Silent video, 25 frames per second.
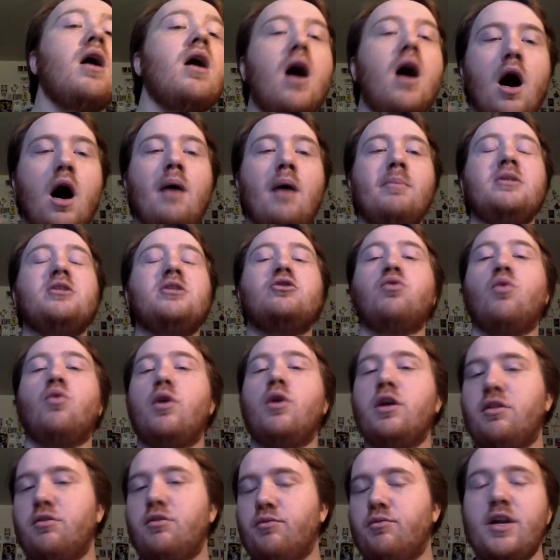Um, he's
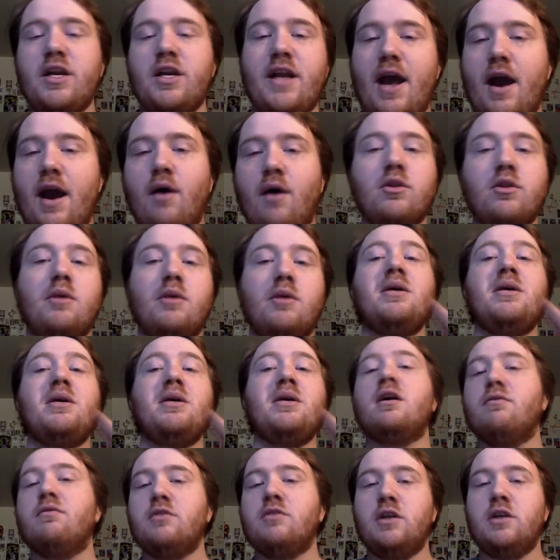23 now in the
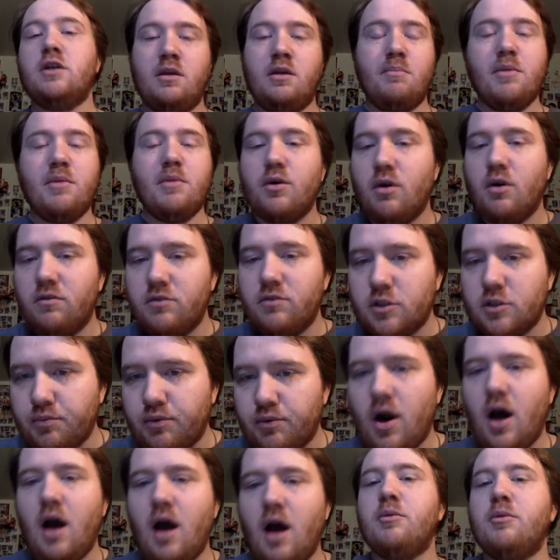peak of it, in the middle of his
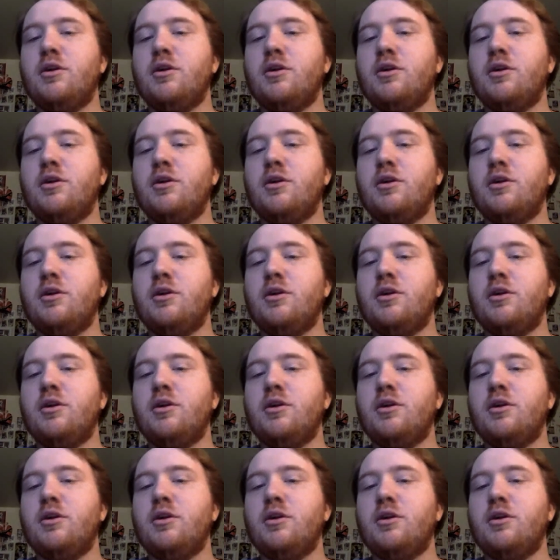prime.